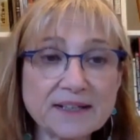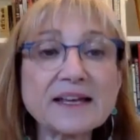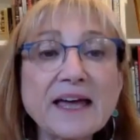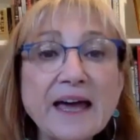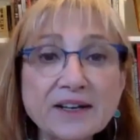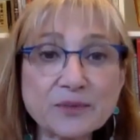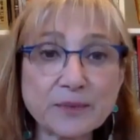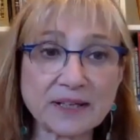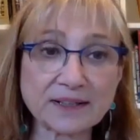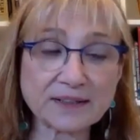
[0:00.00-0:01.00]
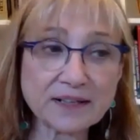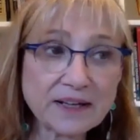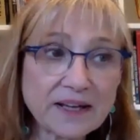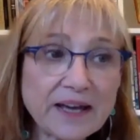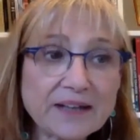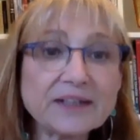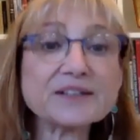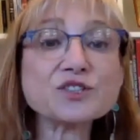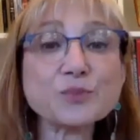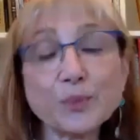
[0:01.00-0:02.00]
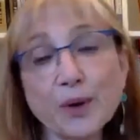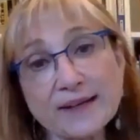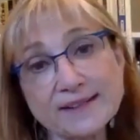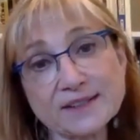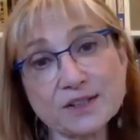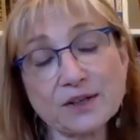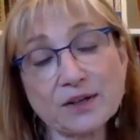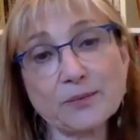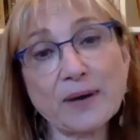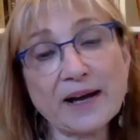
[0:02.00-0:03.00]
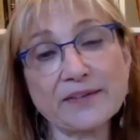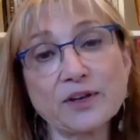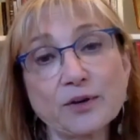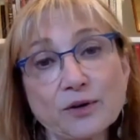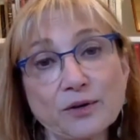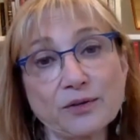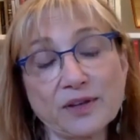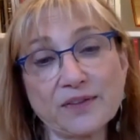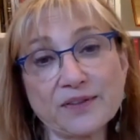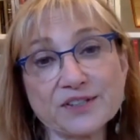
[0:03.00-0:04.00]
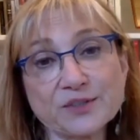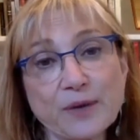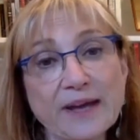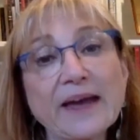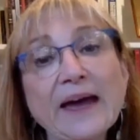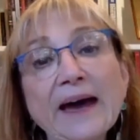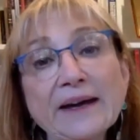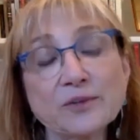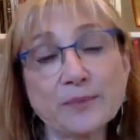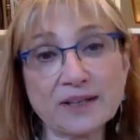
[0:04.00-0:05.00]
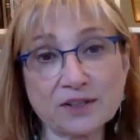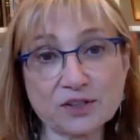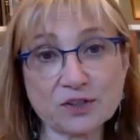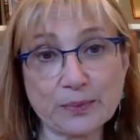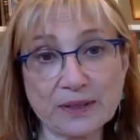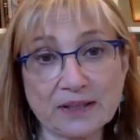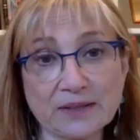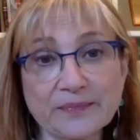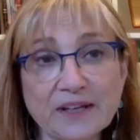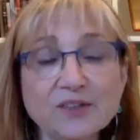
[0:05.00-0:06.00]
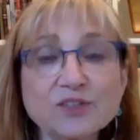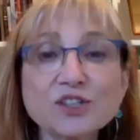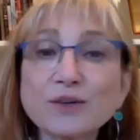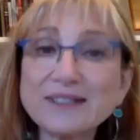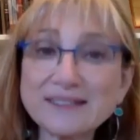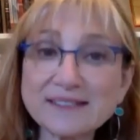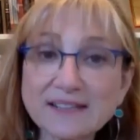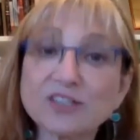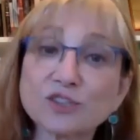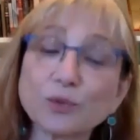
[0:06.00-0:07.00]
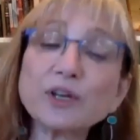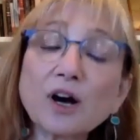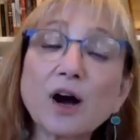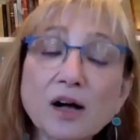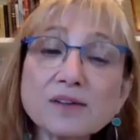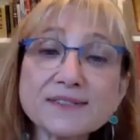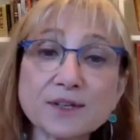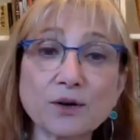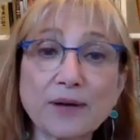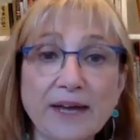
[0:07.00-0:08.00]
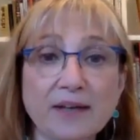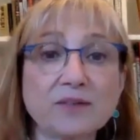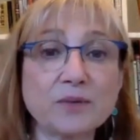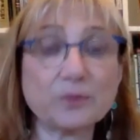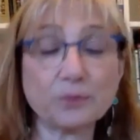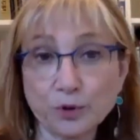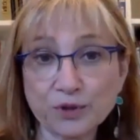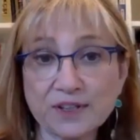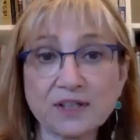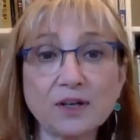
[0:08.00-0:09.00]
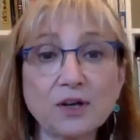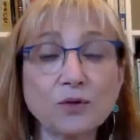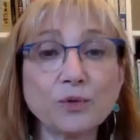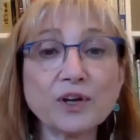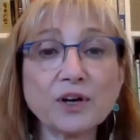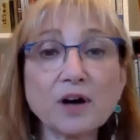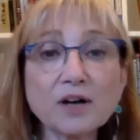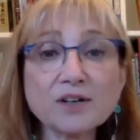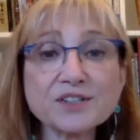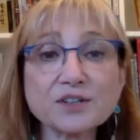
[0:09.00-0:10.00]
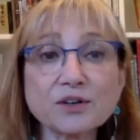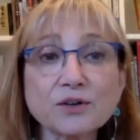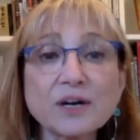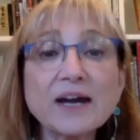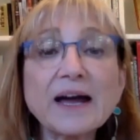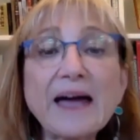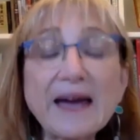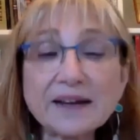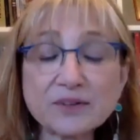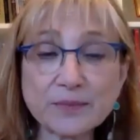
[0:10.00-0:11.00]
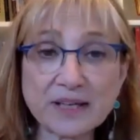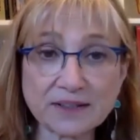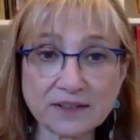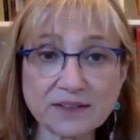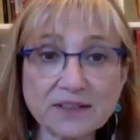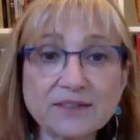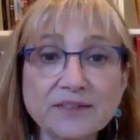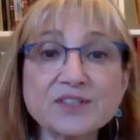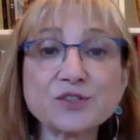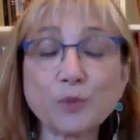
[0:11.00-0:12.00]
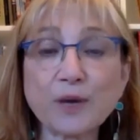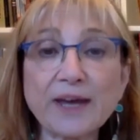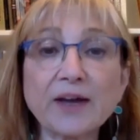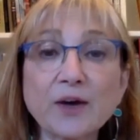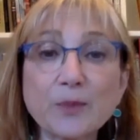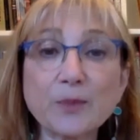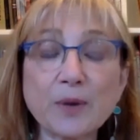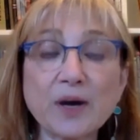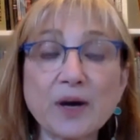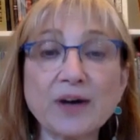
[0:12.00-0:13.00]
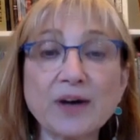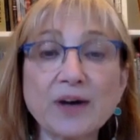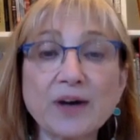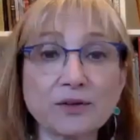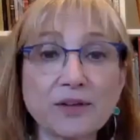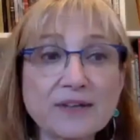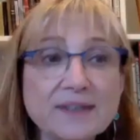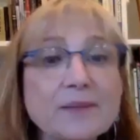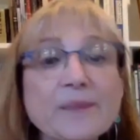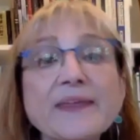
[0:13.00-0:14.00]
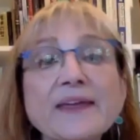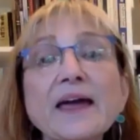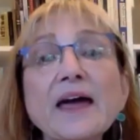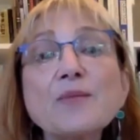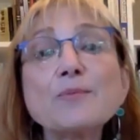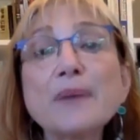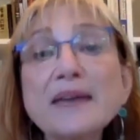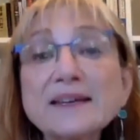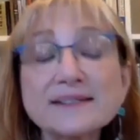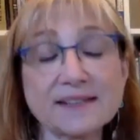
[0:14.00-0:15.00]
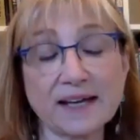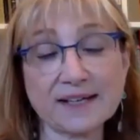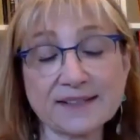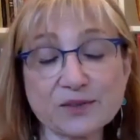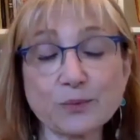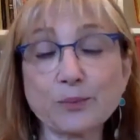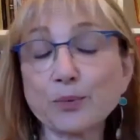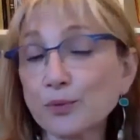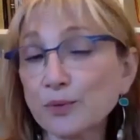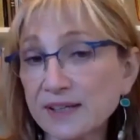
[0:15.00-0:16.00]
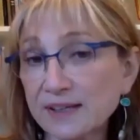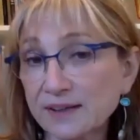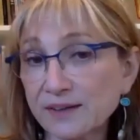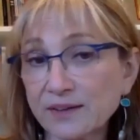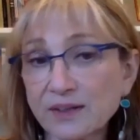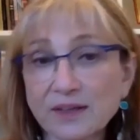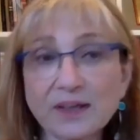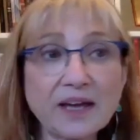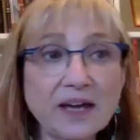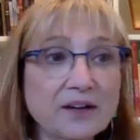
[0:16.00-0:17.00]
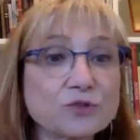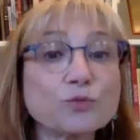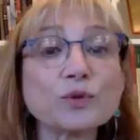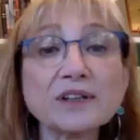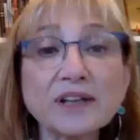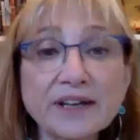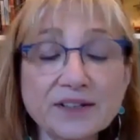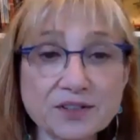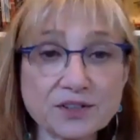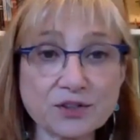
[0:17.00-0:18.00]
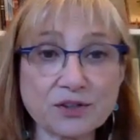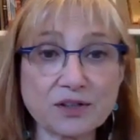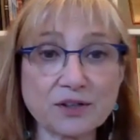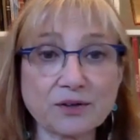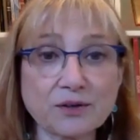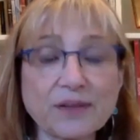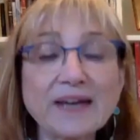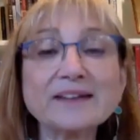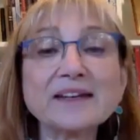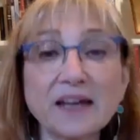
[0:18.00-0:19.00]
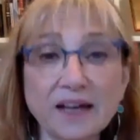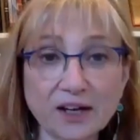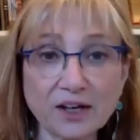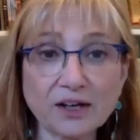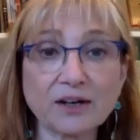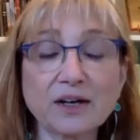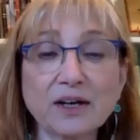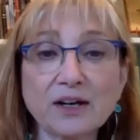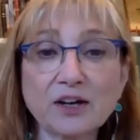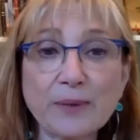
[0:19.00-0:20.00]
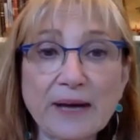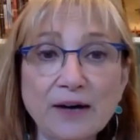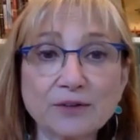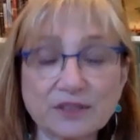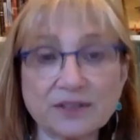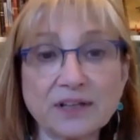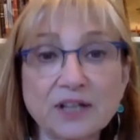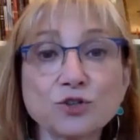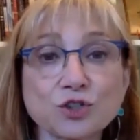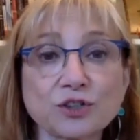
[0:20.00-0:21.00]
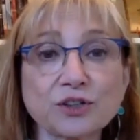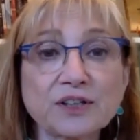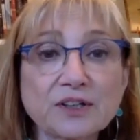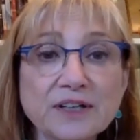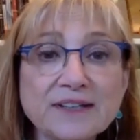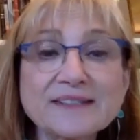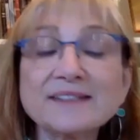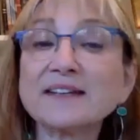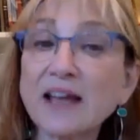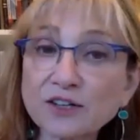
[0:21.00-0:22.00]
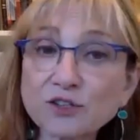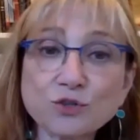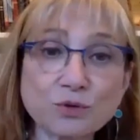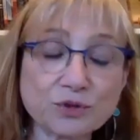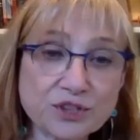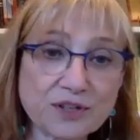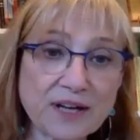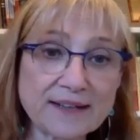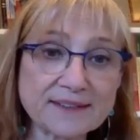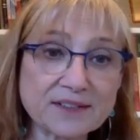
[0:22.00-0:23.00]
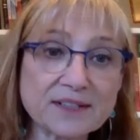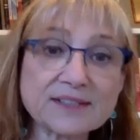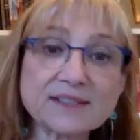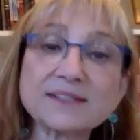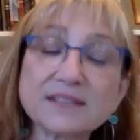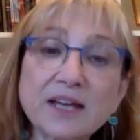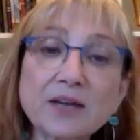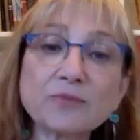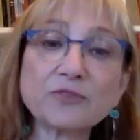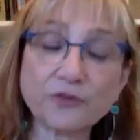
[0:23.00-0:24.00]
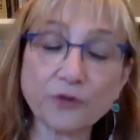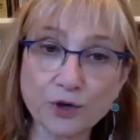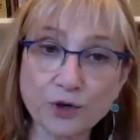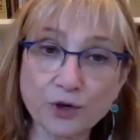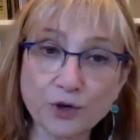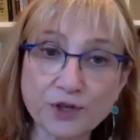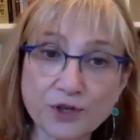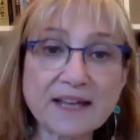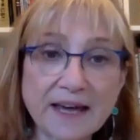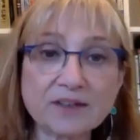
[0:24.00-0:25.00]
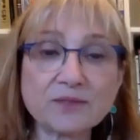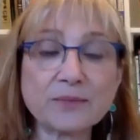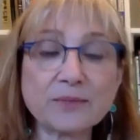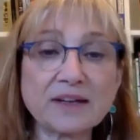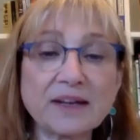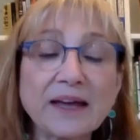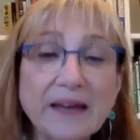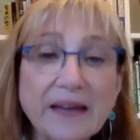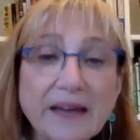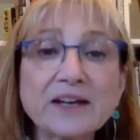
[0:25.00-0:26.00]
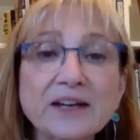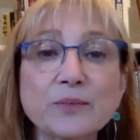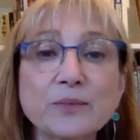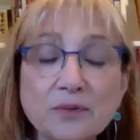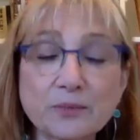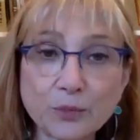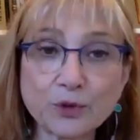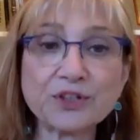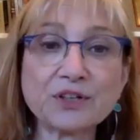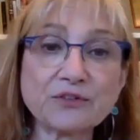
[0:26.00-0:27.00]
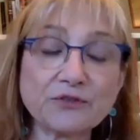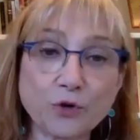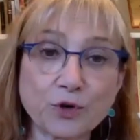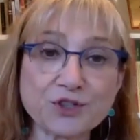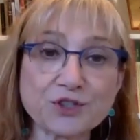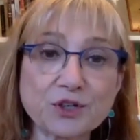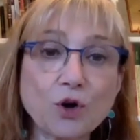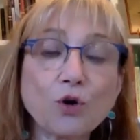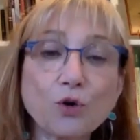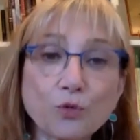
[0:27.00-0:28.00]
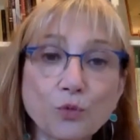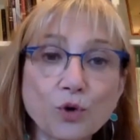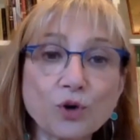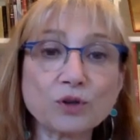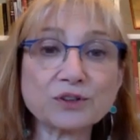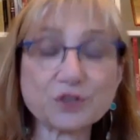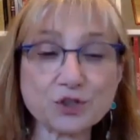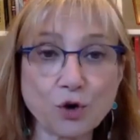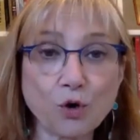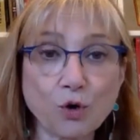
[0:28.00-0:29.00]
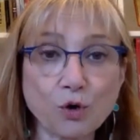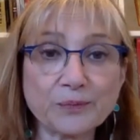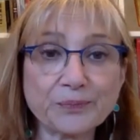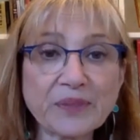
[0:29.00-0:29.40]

animated and expressed by the earth in this way, animated to be. So in a sense, we are also Anima Mundi. We are also animated in this way upon the earth. Something makes us breathe and relate to the earth and care about nature. It is natural to us, and it's the same force. It's this animating Anima Mundi force or world soul.